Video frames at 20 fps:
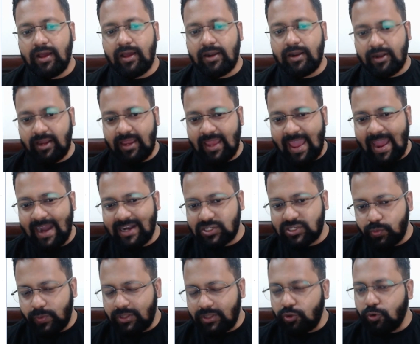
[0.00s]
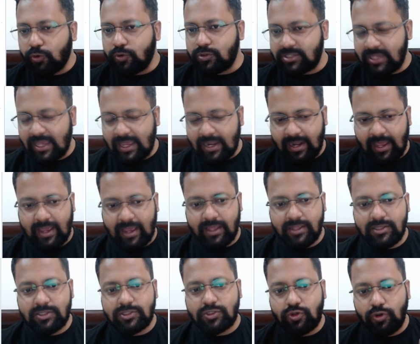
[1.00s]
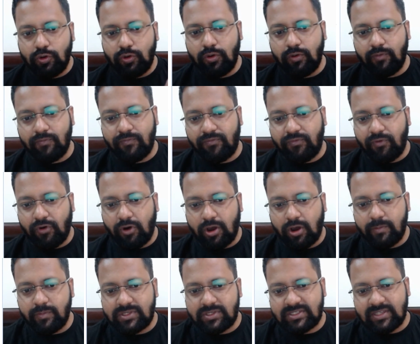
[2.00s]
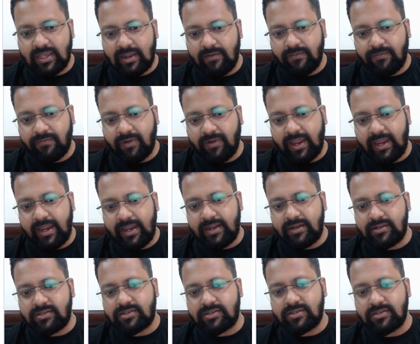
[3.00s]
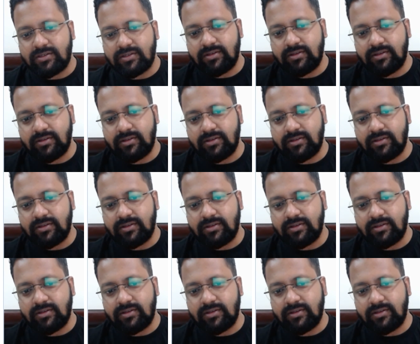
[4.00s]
reacts with those anions to form sulphides